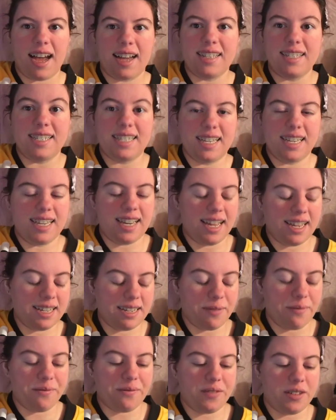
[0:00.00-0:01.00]
I did
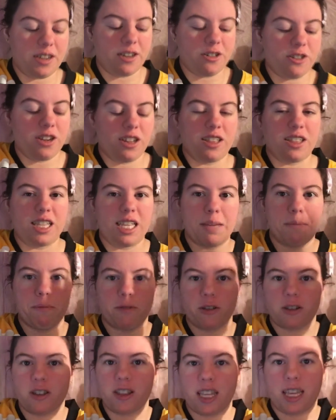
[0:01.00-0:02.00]
end up finishing The
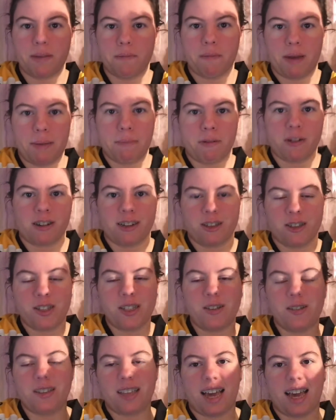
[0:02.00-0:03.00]
Book Thief by Markus
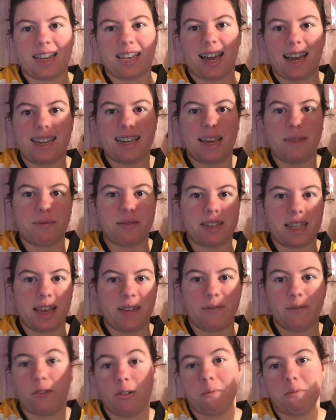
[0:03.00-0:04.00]
Zusak. I gave this
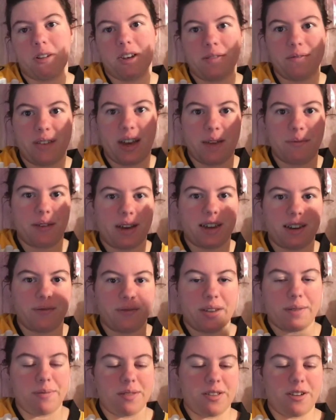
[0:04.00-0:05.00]
a 4.5 out of
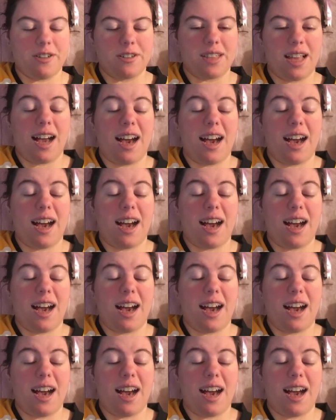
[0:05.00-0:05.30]
5 stars.